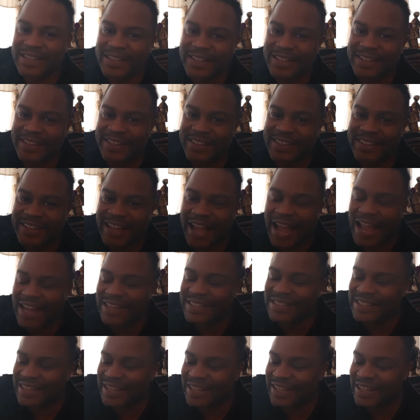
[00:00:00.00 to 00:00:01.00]
the
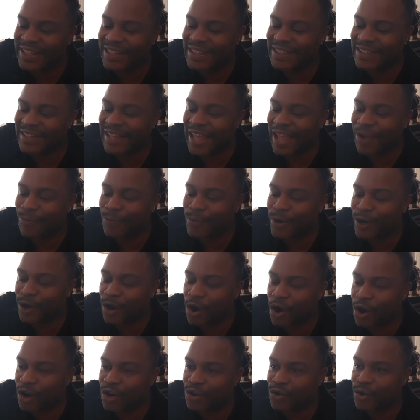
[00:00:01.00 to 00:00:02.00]
idea that we
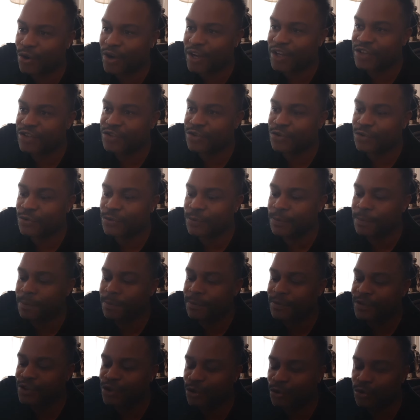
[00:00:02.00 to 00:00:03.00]
are going to
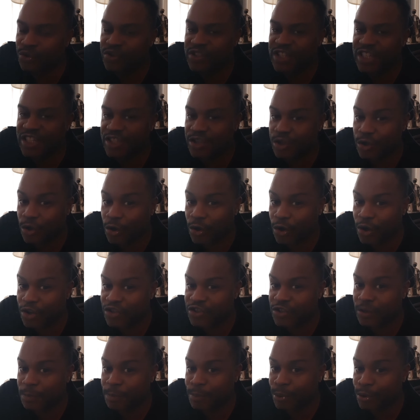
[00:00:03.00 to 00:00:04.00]
use these laws
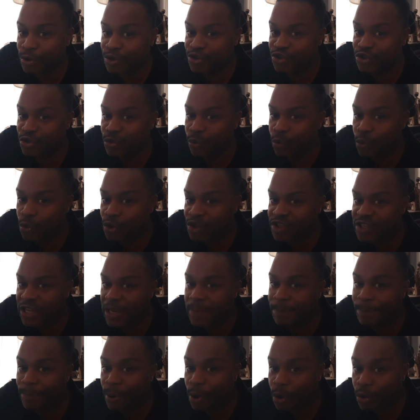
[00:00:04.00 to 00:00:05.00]
to push towards a
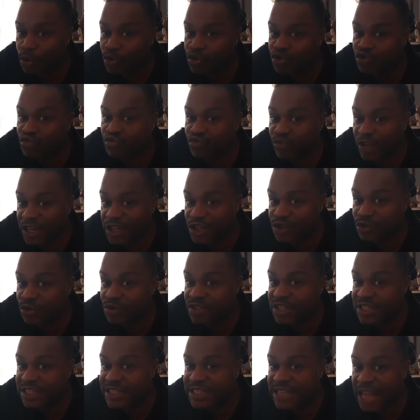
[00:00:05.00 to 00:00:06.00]
post-racial
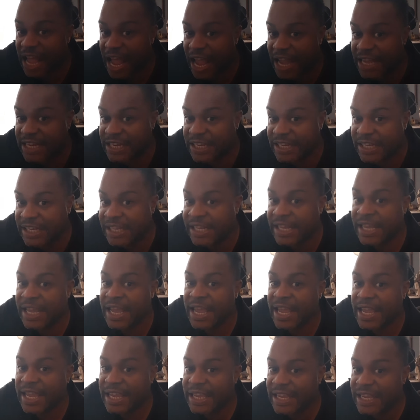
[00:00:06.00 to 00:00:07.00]
society
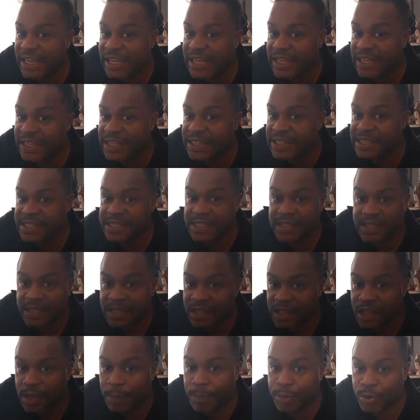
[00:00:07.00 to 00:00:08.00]
is
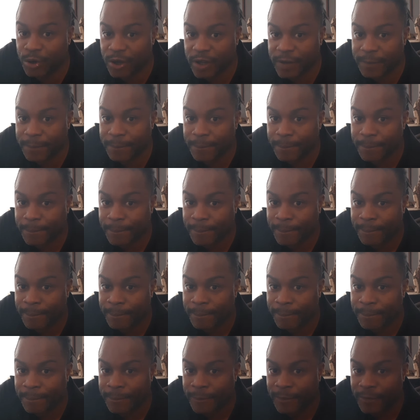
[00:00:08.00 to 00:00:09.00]
kaput,
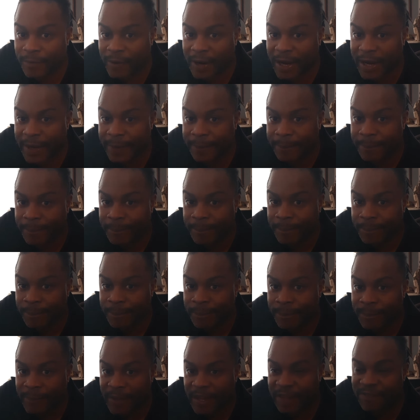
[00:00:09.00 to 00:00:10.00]
right?
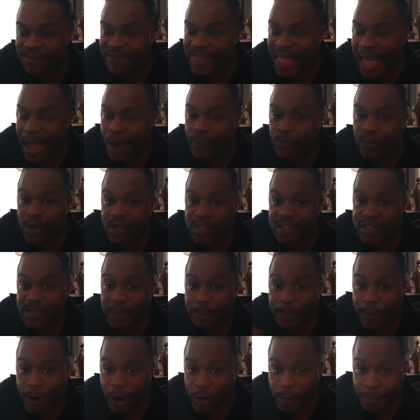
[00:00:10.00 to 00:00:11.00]
If that was the
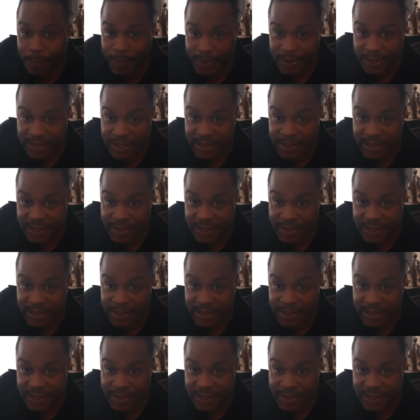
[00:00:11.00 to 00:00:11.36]
purpose,